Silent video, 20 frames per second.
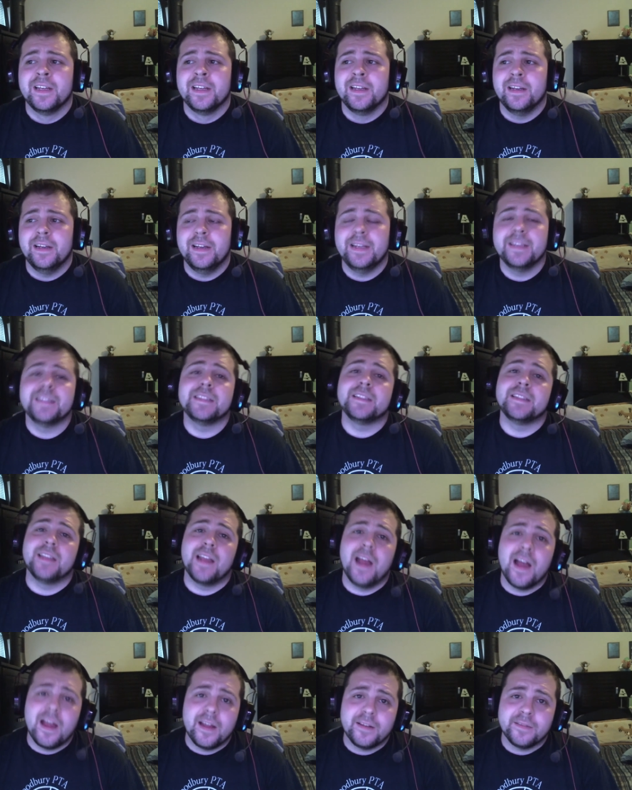it's
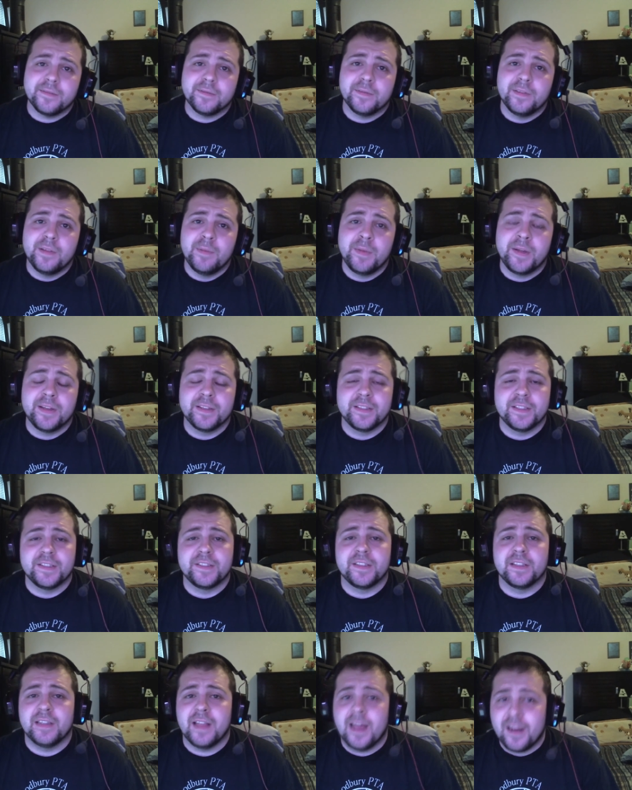not because it's a
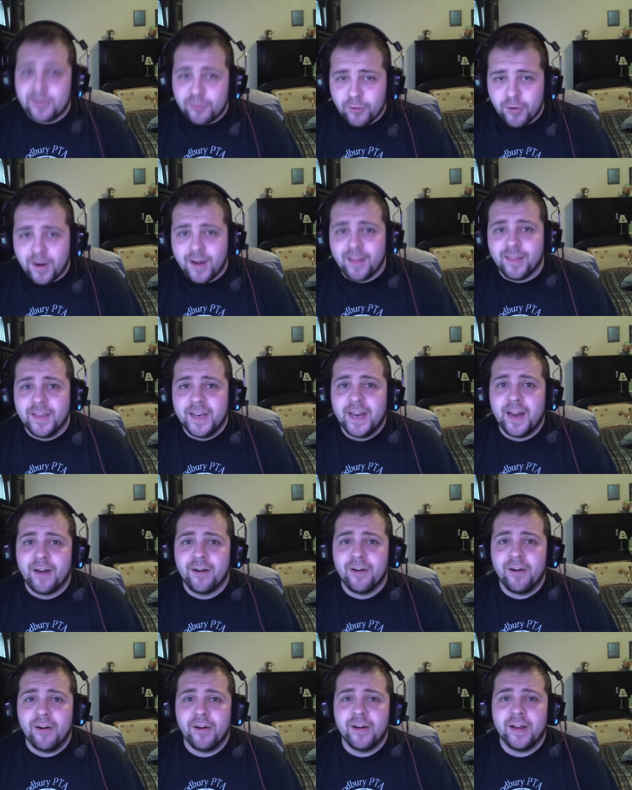lot of trial and
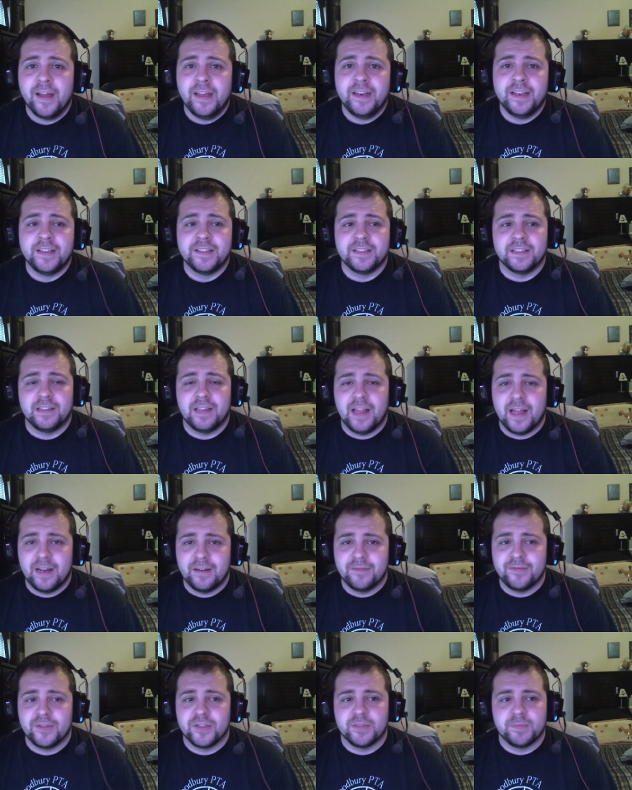error and it's a lot of
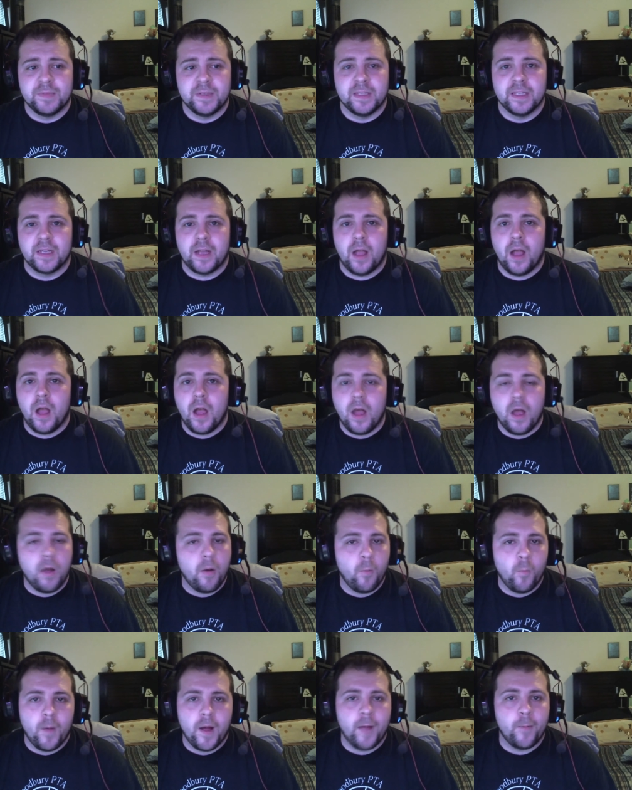just being like oh,
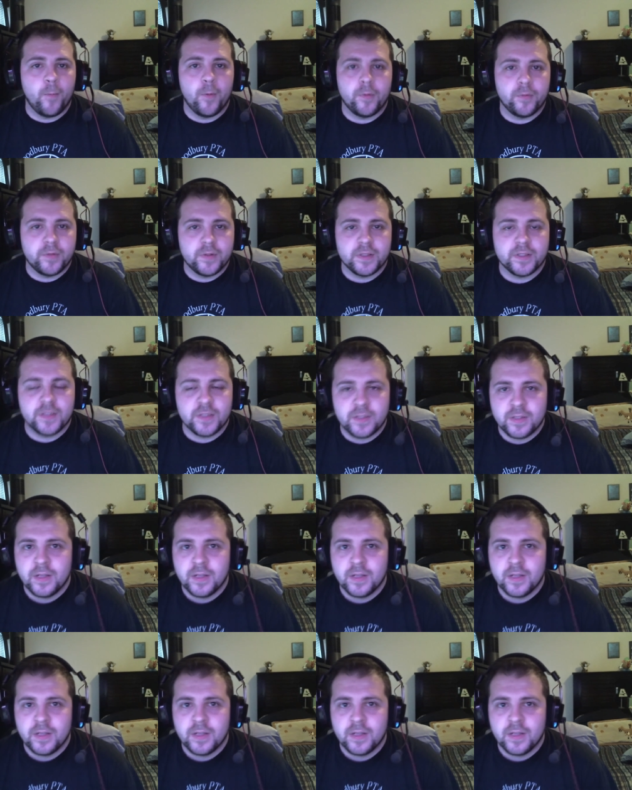why won't this